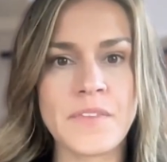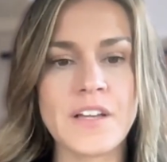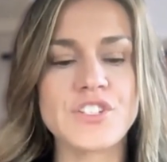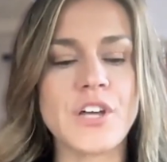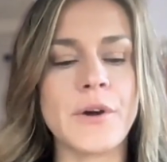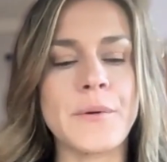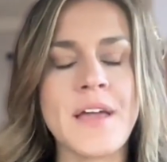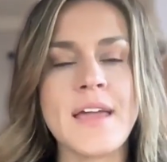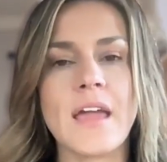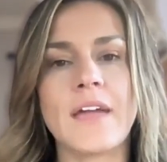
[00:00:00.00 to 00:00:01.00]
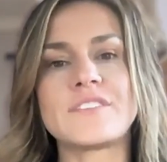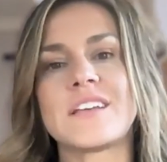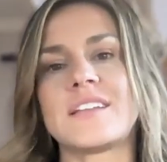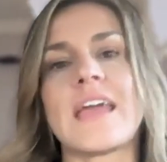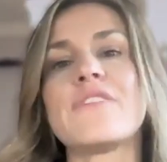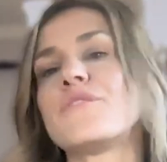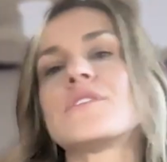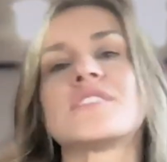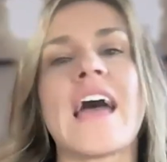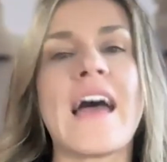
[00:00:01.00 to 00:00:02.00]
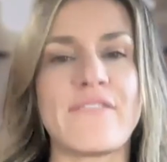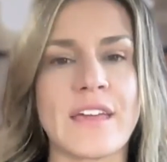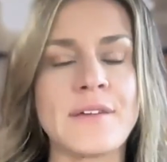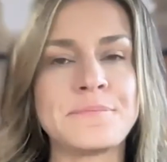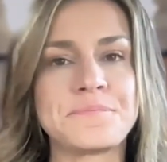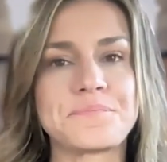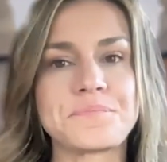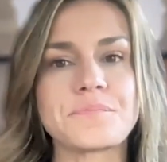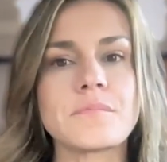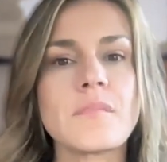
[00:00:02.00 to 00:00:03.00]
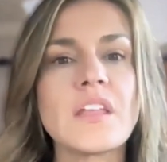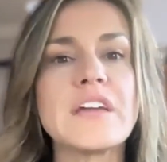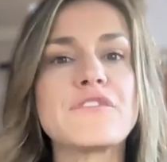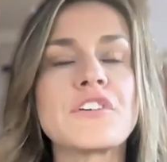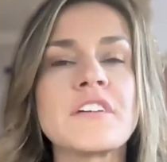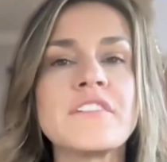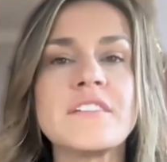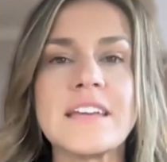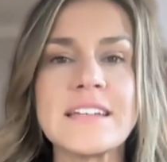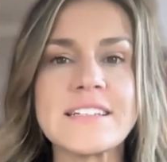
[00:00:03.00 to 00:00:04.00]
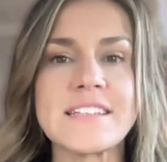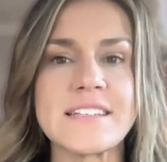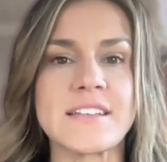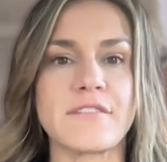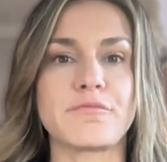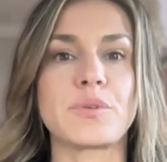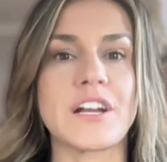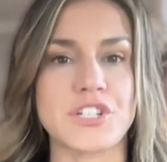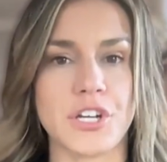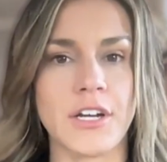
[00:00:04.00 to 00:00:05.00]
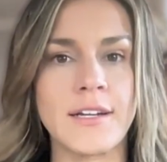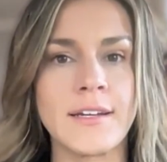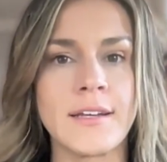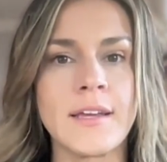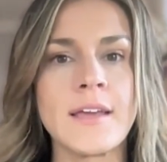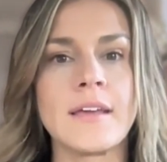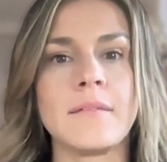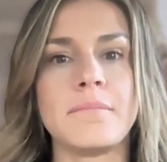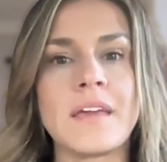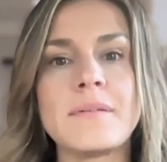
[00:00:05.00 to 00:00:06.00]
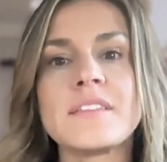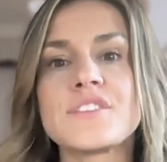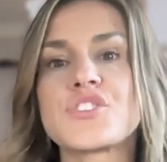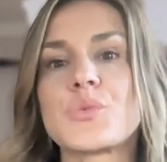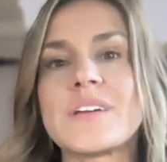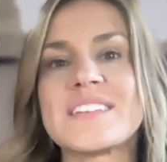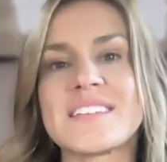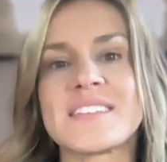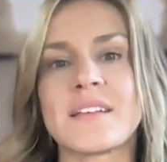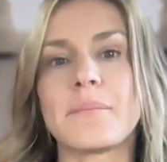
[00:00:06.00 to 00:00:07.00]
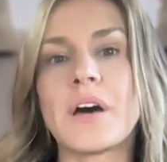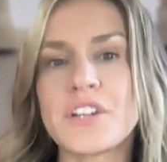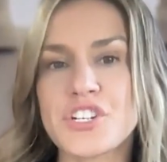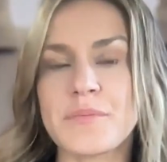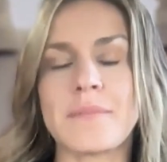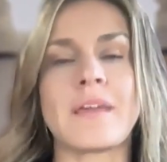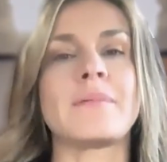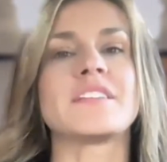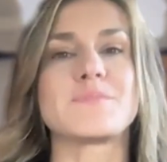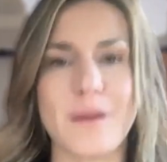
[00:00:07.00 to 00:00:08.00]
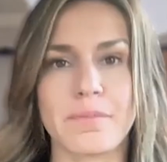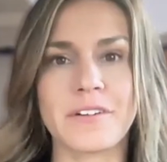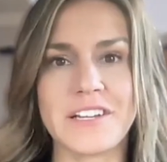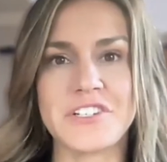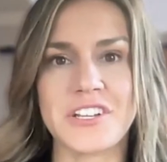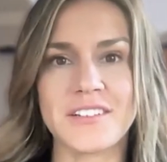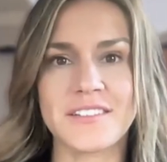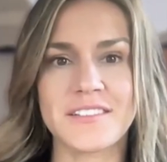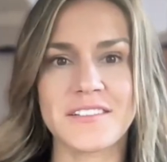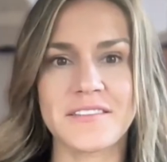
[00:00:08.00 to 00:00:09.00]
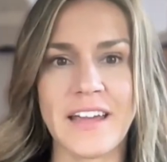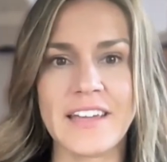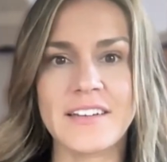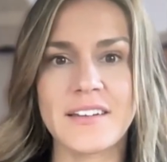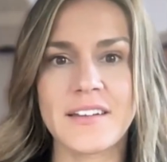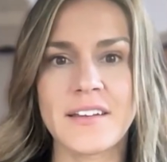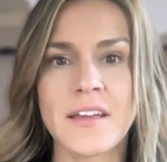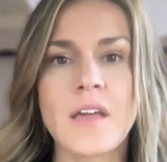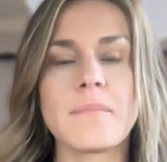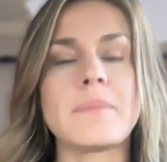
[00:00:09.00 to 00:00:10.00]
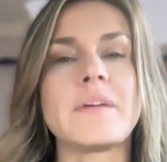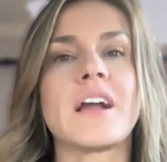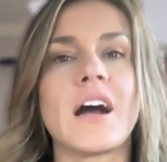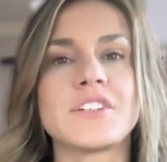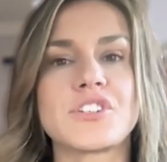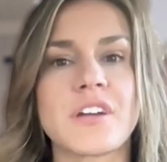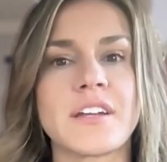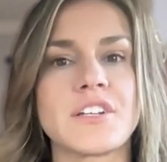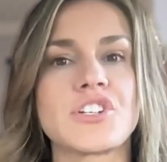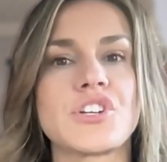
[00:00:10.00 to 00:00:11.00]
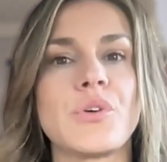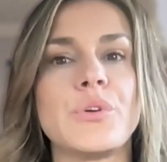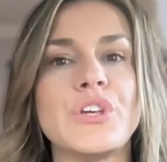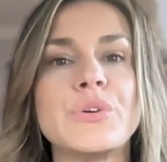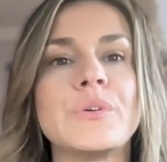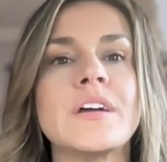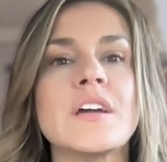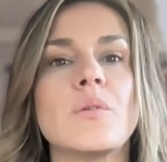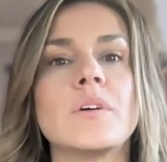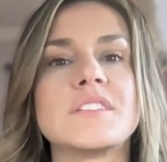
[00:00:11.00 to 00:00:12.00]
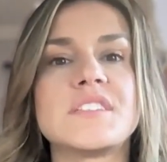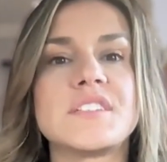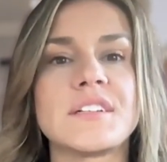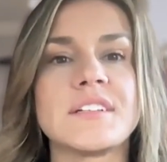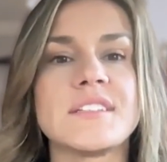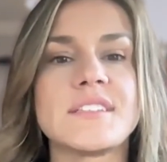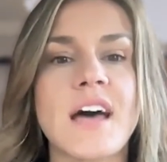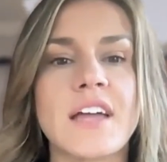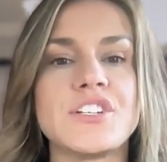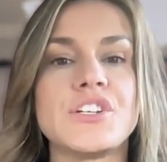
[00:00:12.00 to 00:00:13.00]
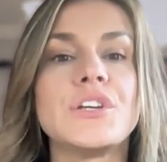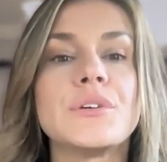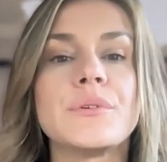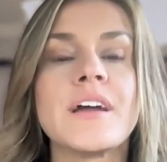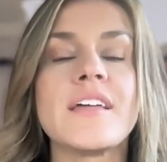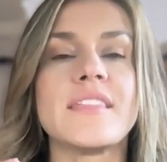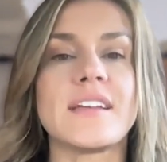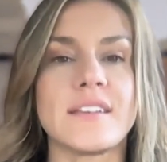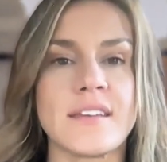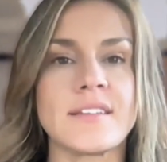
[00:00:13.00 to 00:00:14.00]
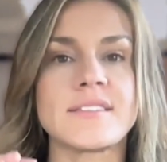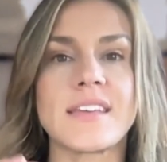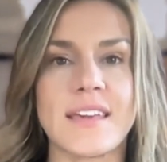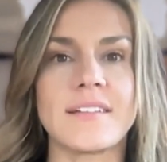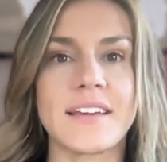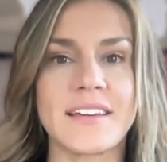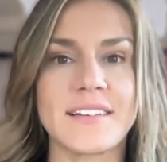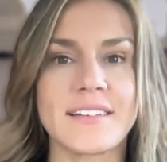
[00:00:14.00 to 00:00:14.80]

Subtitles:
So if today feels heavy, if you're even in a season of pressure, maybe the squeeze isn't punishment, maybe it's preparation, right? Maybe God's trying to show you what's still inside you that needs healing